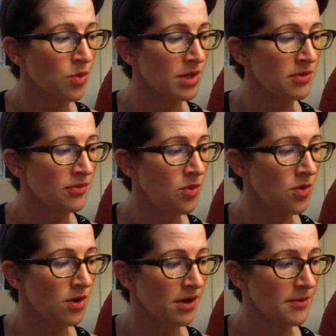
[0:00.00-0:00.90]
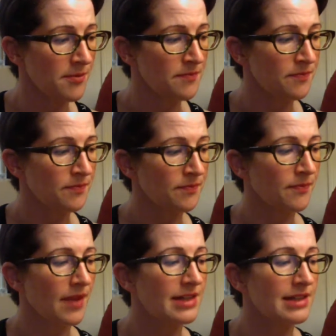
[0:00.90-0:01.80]
before,
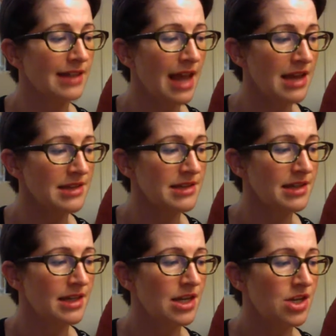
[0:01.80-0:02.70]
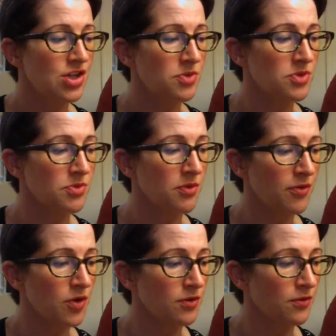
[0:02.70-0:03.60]
and at last she was
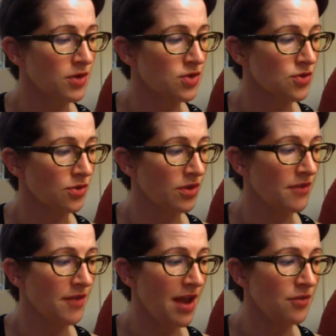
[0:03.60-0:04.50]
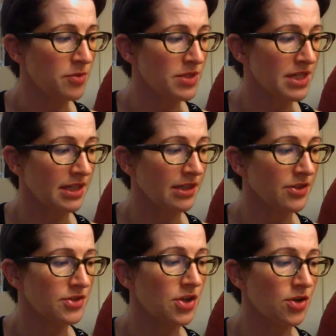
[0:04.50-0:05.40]
referred for the truth of every particular
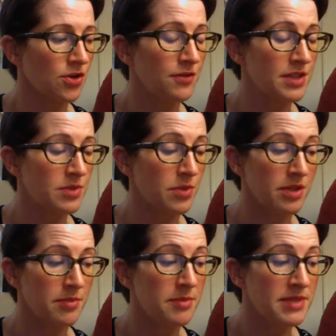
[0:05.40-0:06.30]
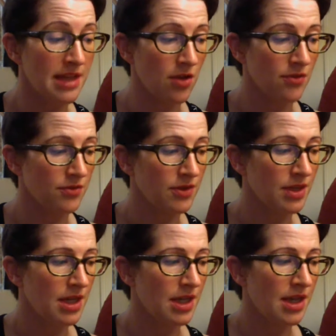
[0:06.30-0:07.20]
to Colonel Fitzwilliam himself,
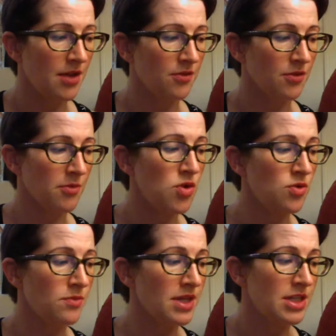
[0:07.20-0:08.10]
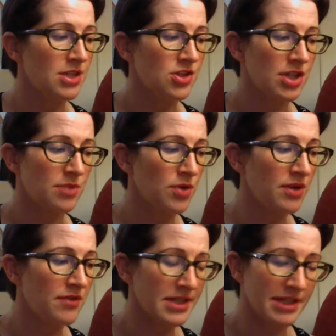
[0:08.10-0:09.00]
from whom she had
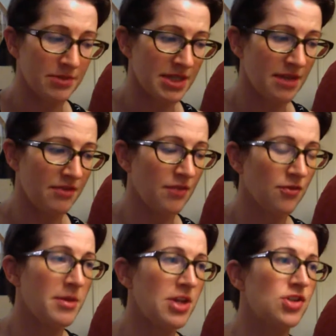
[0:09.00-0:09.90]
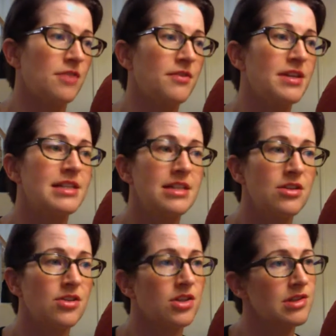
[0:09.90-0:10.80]
previously received the information of his near
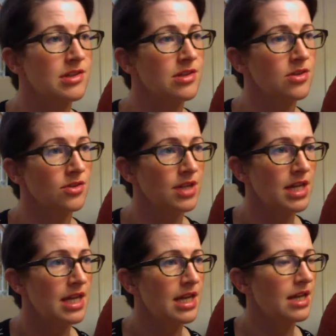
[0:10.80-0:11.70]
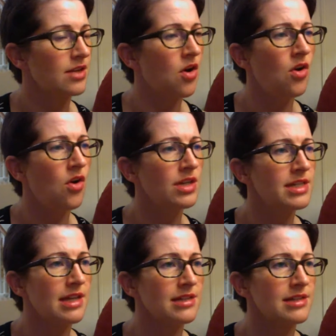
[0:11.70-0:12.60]
concern in all his
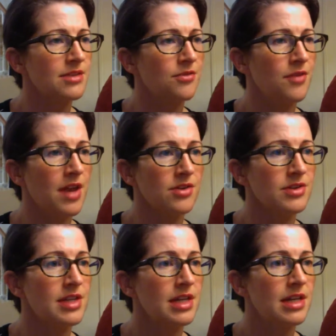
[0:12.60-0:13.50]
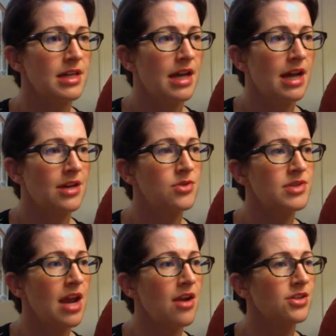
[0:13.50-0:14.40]
cousin's affairs, and whose
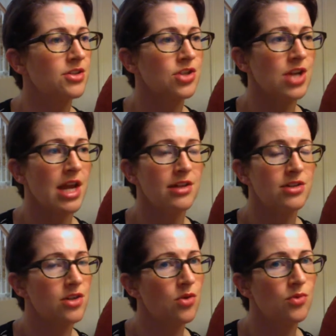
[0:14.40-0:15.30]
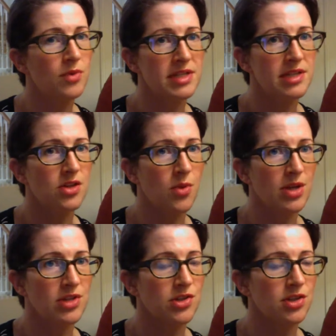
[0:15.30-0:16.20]
character she had no reason to
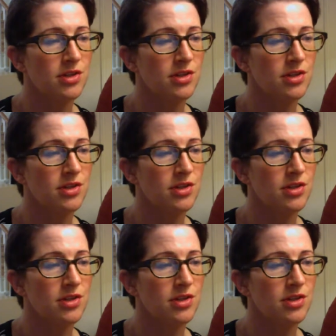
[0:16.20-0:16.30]
question.